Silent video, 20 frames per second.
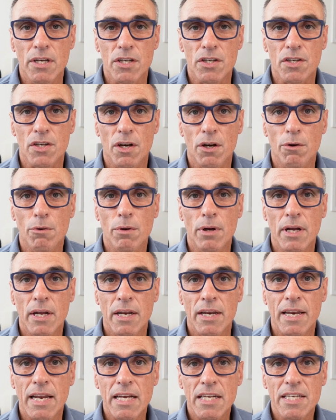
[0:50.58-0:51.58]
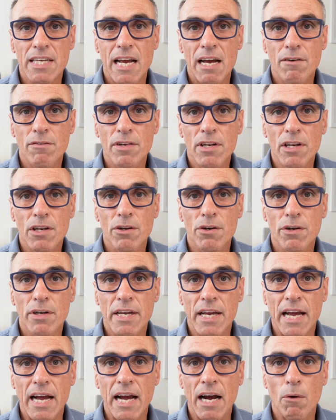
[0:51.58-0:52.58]
So let's have a
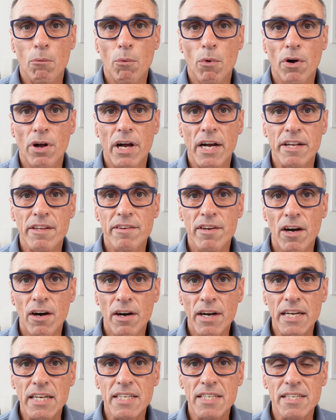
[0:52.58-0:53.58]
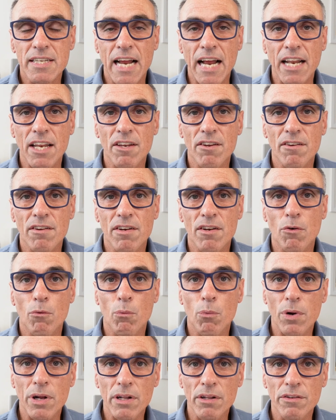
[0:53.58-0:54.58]
look at what a target standard
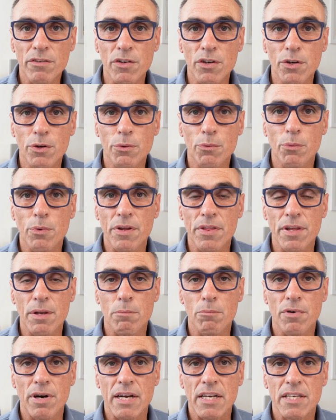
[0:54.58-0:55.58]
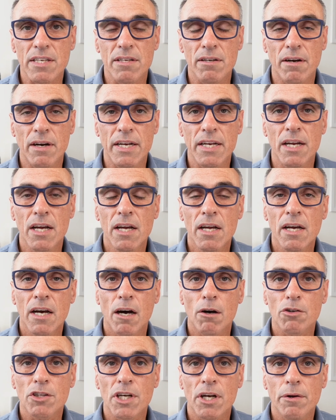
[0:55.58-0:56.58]
will do within pressSIGN.
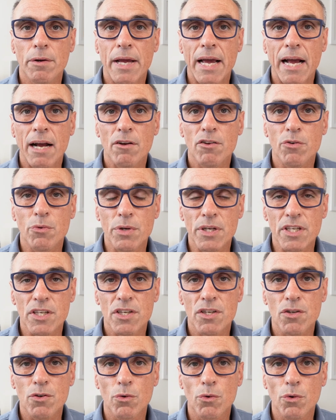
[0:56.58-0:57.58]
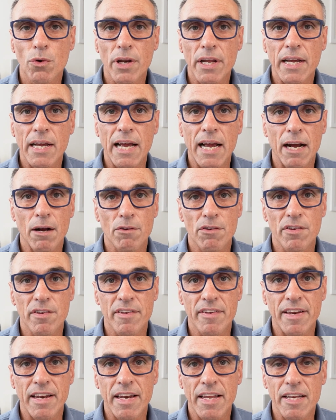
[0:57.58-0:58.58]
I'll show you how to install it, how to
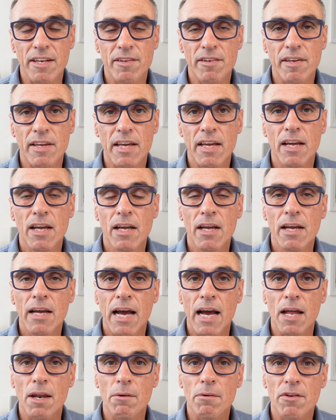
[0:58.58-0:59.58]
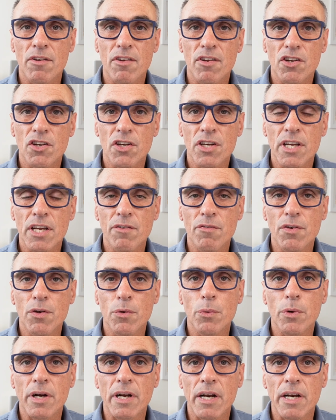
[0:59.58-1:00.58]
delete it, and just give
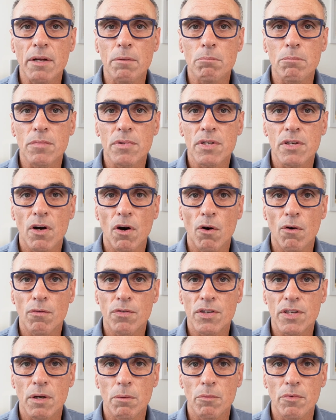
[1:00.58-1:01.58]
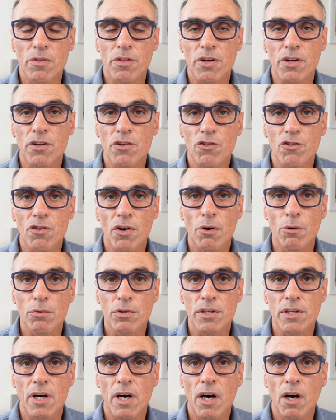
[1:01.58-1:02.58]
you a glimpse of some of the
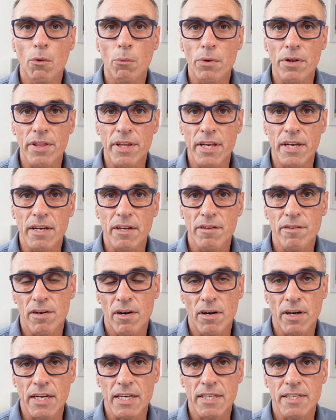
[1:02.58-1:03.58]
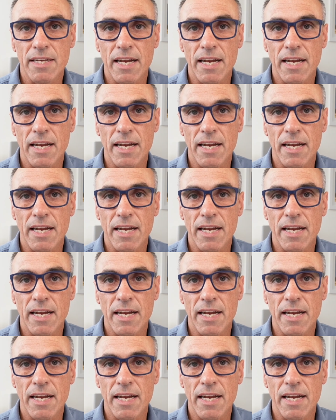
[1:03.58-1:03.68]
controls that are within a target